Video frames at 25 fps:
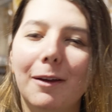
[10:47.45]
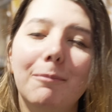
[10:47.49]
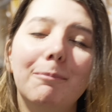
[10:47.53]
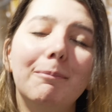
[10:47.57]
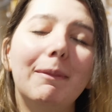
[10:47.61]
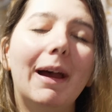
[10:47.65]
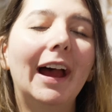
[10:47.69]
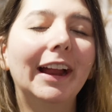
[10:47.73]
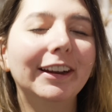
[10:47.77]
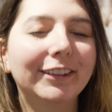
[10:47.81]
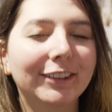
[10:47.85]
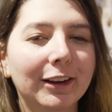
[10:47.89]

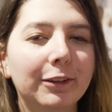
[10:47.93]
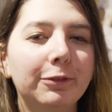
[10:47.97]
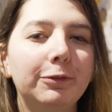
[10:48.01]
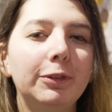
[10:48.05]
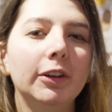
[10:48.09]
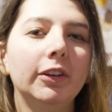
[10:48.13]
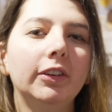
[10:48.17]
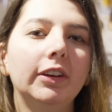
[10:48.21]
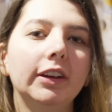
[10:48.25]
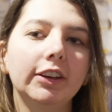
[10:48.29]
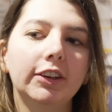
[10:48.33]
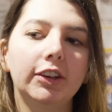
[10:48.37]
magic
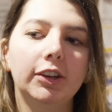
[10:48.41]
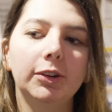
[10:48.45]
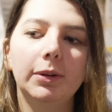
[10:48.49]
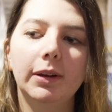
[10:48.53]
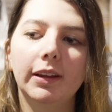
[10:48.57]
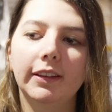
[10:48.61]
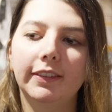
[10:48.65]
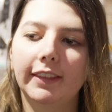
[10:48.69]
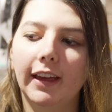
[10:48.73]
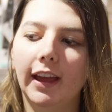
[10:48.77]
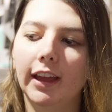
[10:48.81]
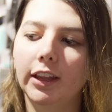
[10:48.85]
feeling to
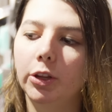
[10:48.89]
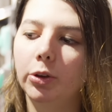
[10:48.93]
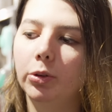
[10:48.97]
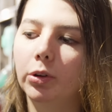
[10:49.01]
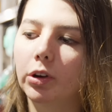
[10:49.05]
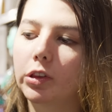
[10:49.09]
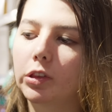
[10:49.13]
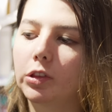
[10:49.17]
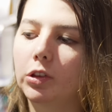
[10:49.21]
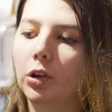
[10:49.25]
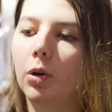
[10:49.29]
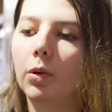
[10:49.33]
it that you
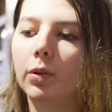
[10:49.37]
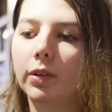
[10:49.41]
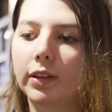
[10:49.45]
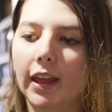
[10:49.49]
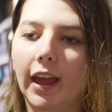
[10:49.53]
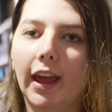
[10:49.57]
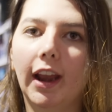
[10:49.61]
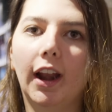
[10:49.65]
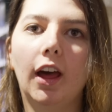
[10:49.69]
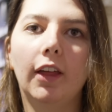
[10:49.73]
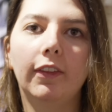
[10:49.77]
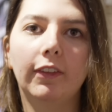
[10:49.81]
just don't
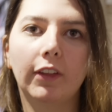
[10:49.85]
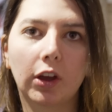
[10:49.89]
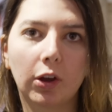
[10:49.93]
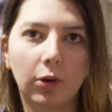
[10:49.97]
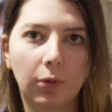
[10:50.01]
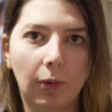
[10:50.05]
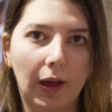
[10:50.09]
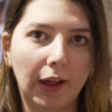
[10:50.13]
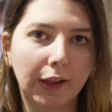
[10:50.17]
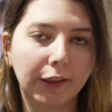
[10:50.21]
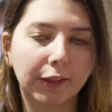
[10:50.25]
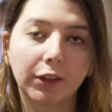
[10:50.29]
get on the
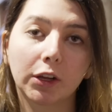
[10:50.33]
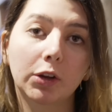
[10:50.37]
Quest.